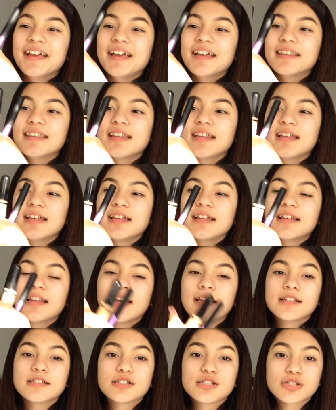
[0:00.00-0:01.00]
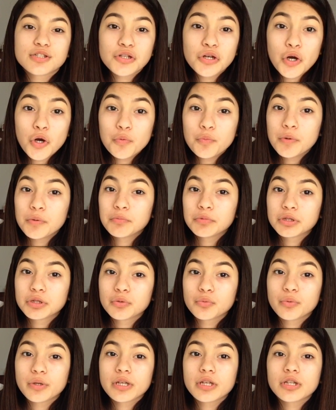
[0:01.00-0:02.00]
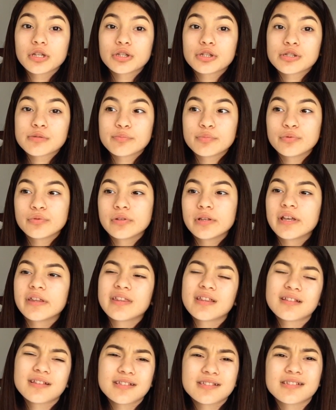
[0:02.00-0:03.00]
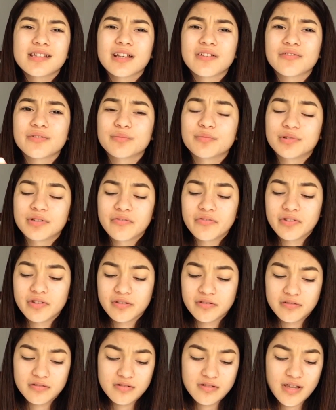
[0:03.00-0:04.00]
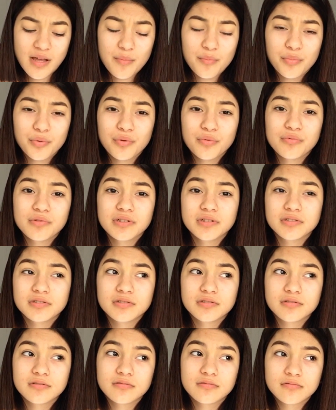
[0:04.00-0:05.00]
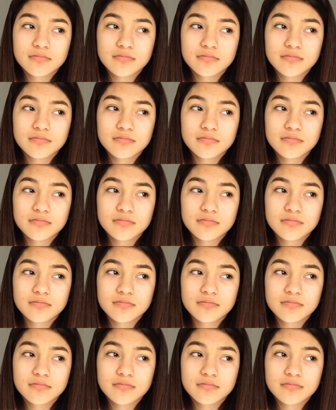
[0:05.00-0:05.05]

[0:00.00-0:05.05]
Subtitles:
And then I just comb them with the regular spoolie. I think this is like from one of those sample ones.